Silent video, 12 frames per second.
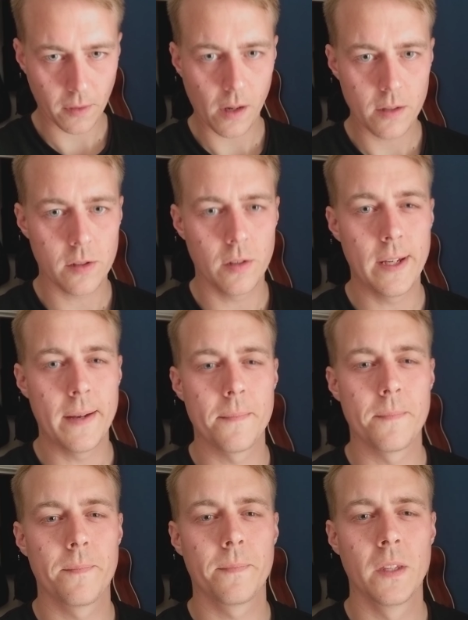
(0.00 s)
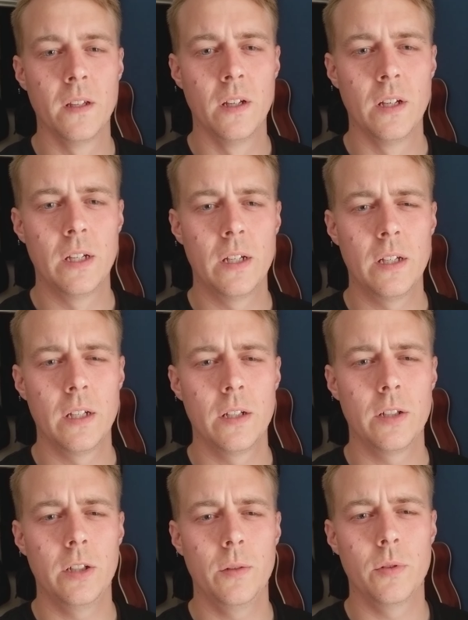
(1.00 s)
So yeah.
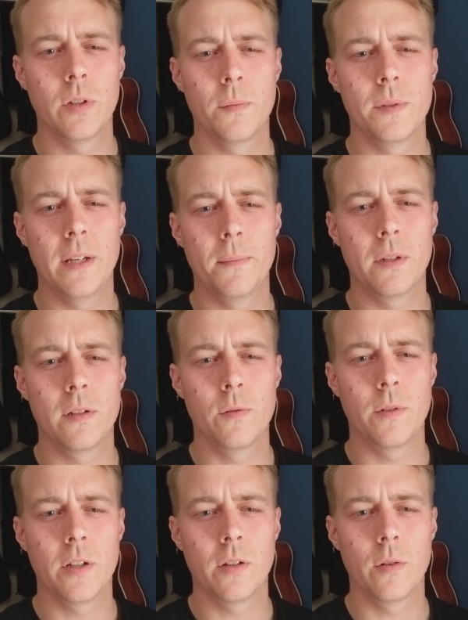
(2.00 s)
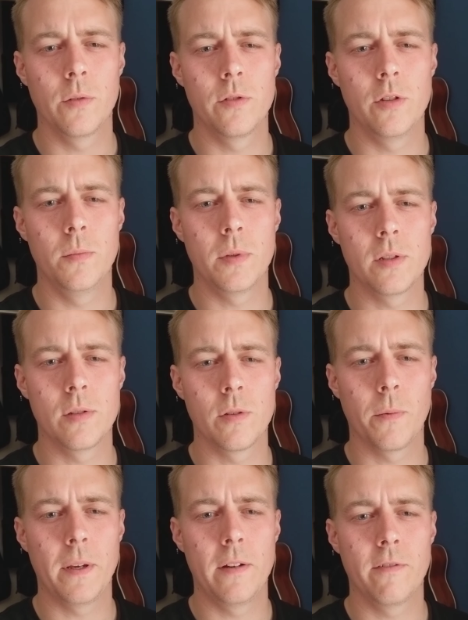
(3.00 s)
She was upset because we couldn't go on Zoom because there was
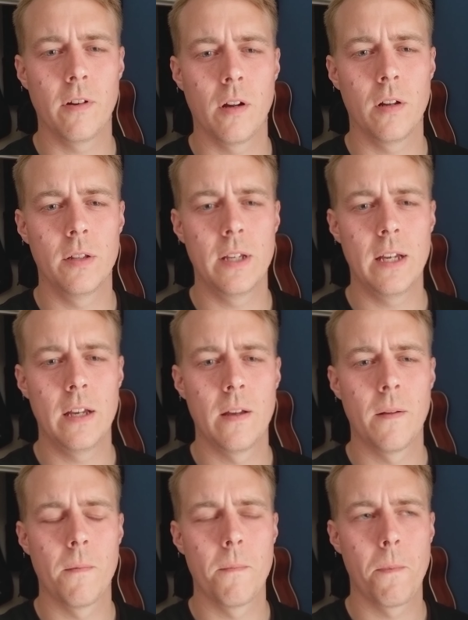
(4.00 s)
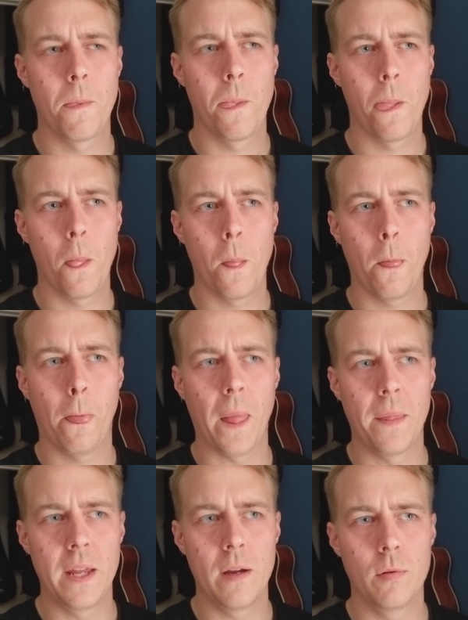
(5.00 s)
a paedophile on there.
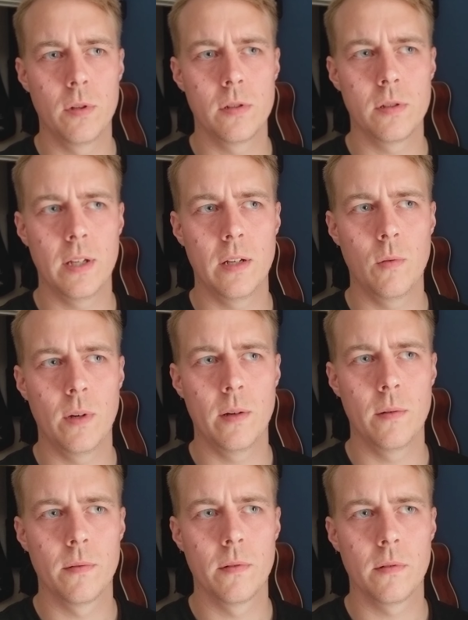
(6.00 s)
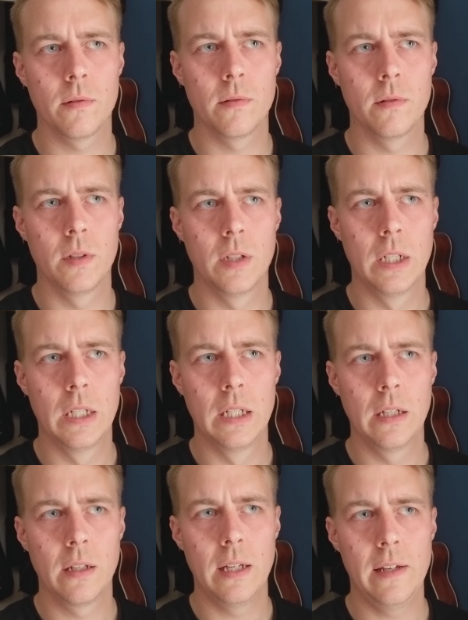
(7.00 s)
And the elders said, well,
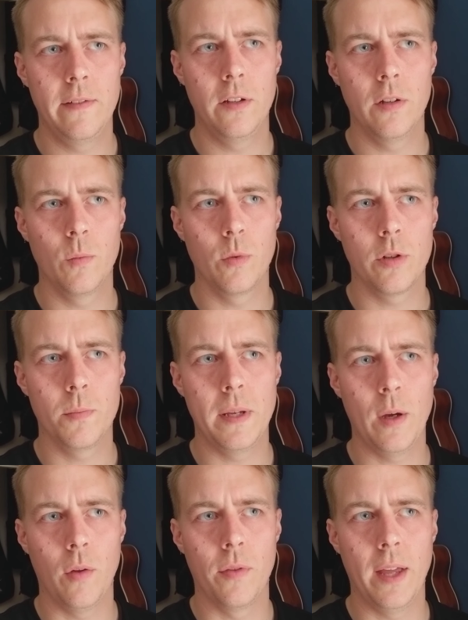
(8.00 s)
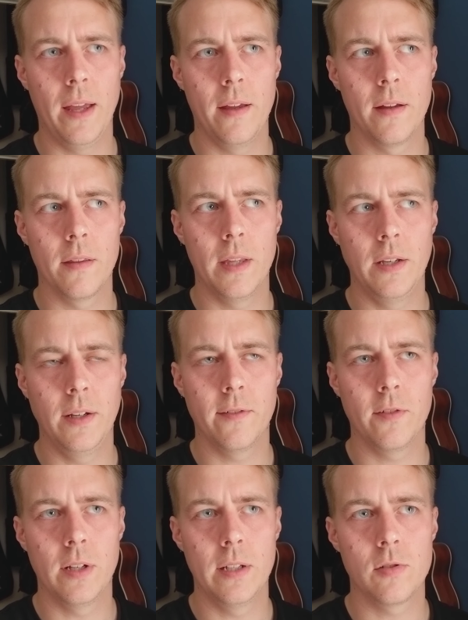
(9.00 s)
if you don't want to be on there, then you have
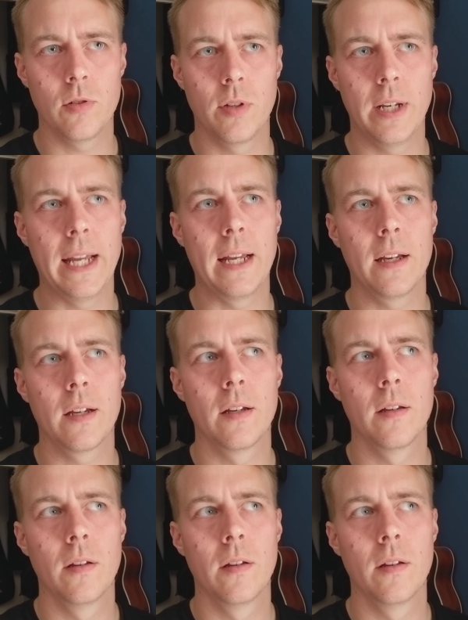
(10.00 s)
to listen on the link.